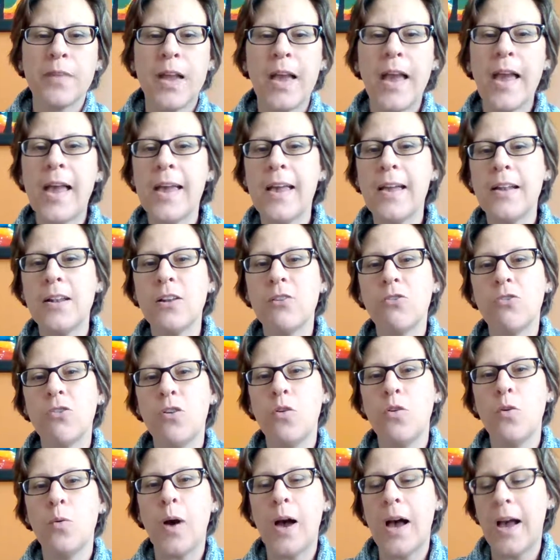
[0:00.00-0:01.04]
And
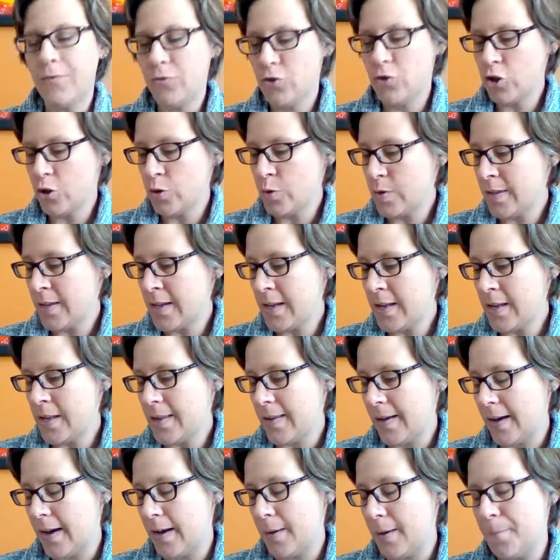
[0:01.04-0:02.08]
so I've chosen
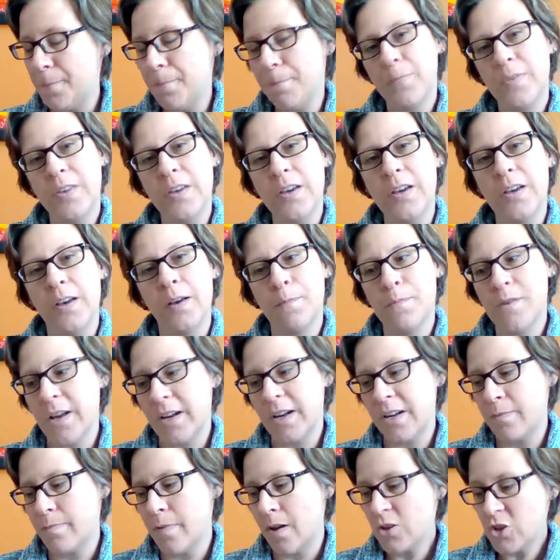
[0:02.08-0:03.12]
the
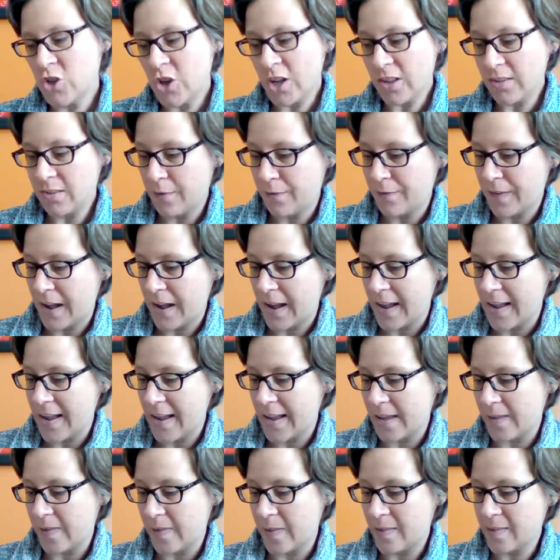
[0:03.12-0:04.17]
objective about
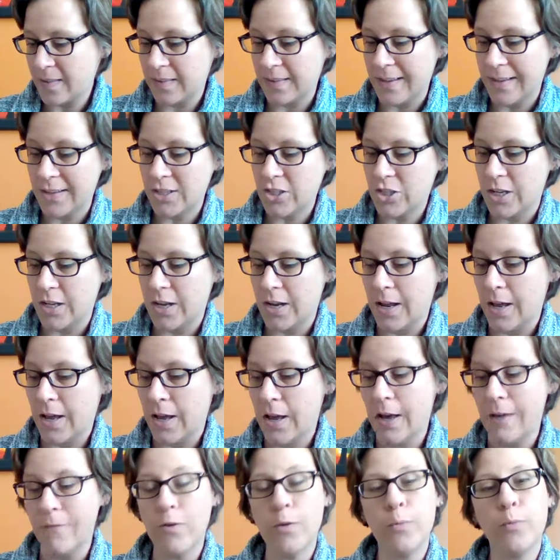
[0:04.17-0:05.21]
justifying the selection
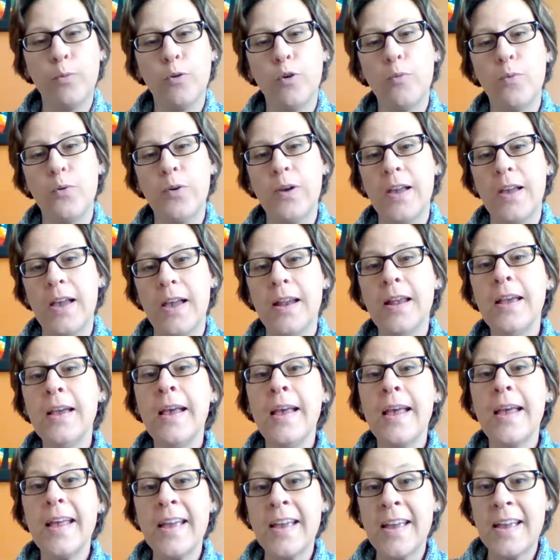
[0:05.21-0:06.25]
of appropriate
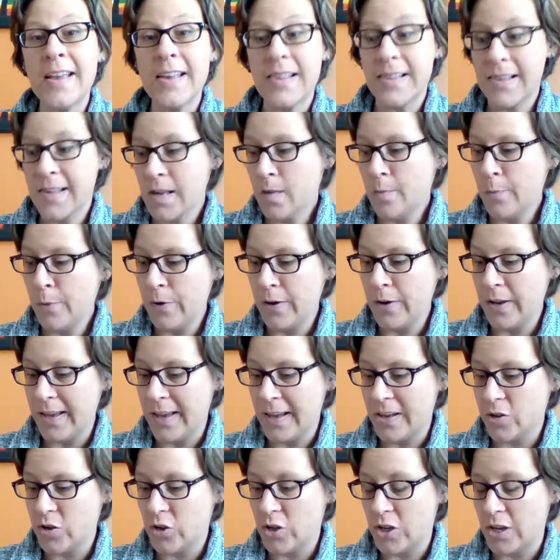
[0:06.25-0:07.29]
AAC
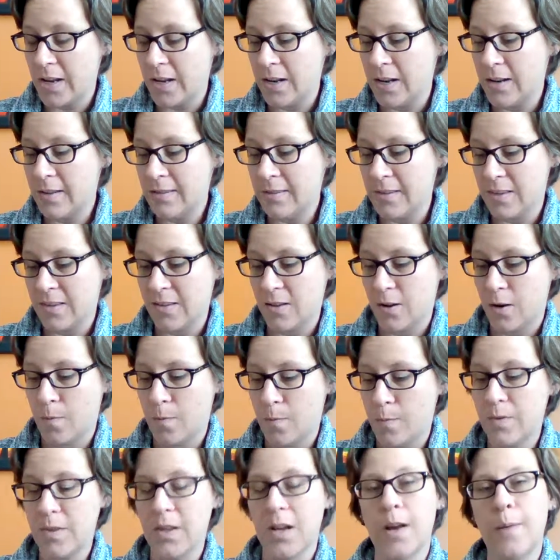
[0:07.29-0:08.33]
communication
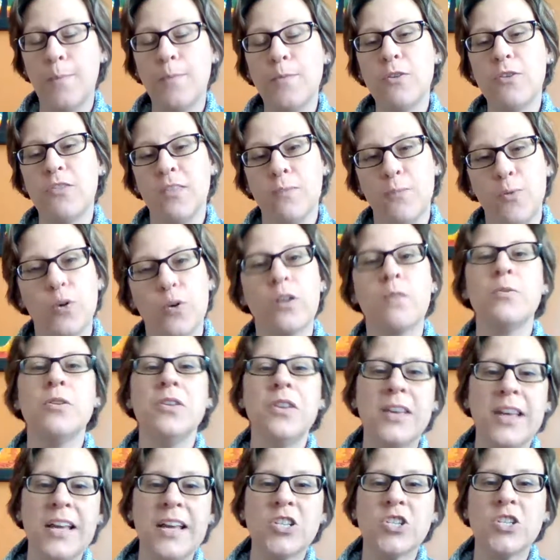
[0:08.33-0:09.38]
systems to support
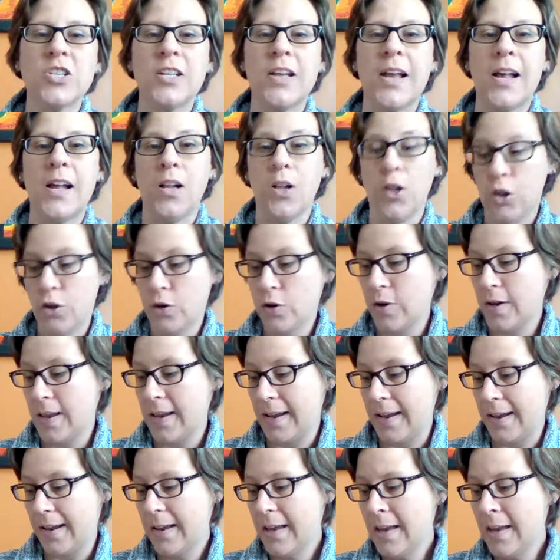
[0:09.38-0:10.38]
communication and learning